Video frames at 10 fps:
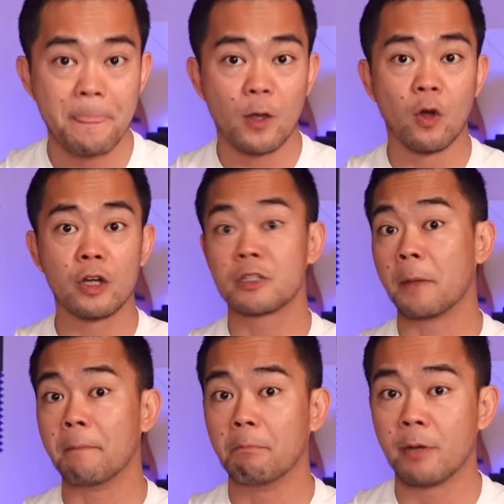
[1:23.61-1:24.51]
or
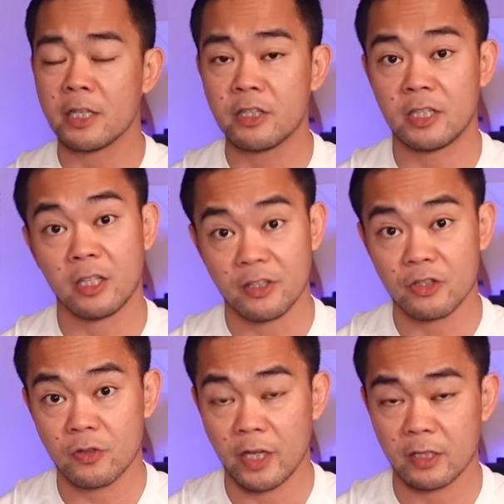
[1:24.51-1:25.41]
some budget
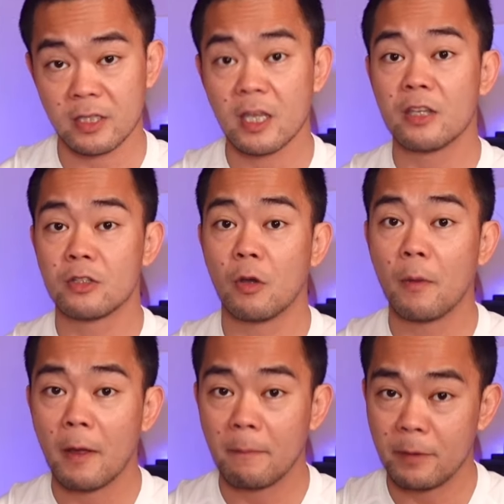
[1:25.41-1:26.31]
constraints. So
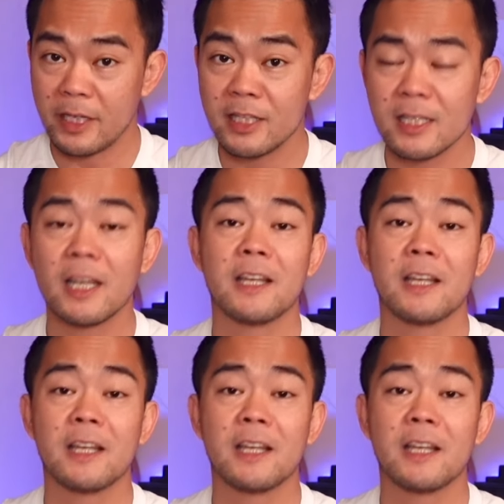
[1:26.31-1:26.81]
please